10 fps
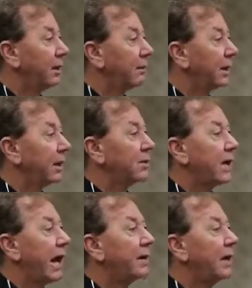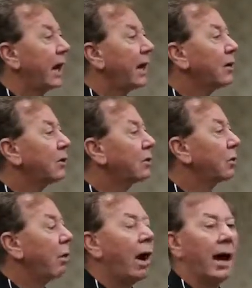Because how do you
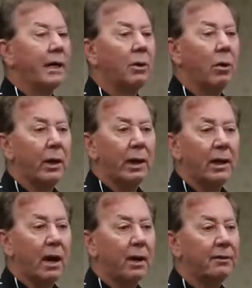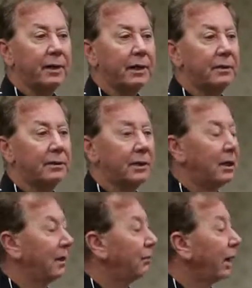grind oily coffee?
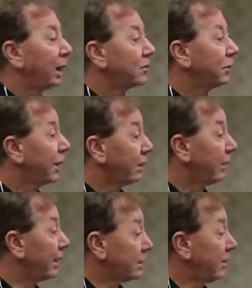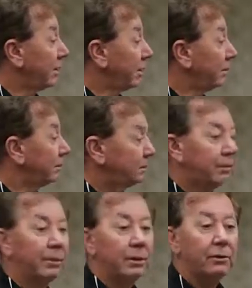Well, it's really quite simple.
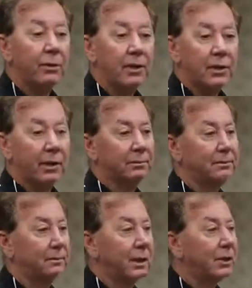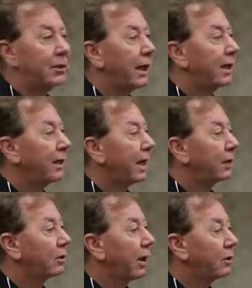You freeze it. You take it
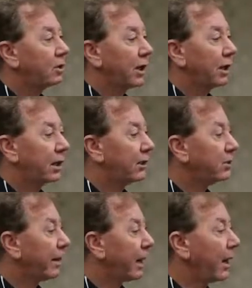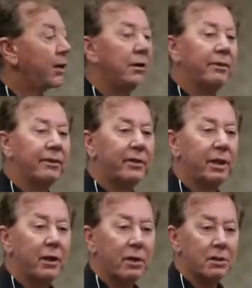down cryogenically to about
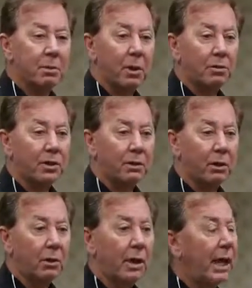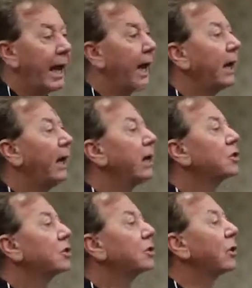150 degrees below zero, and it
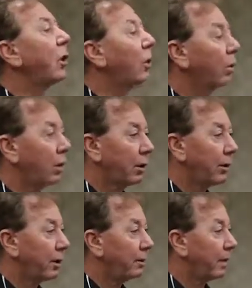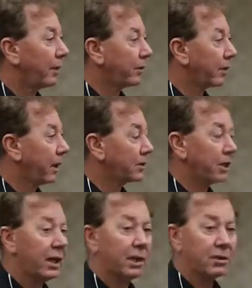is colder than my mother-in-law's
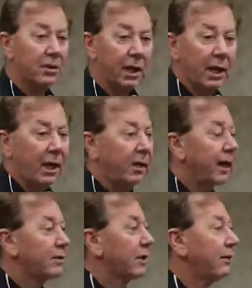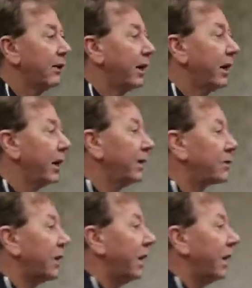kiss. That son of a gun is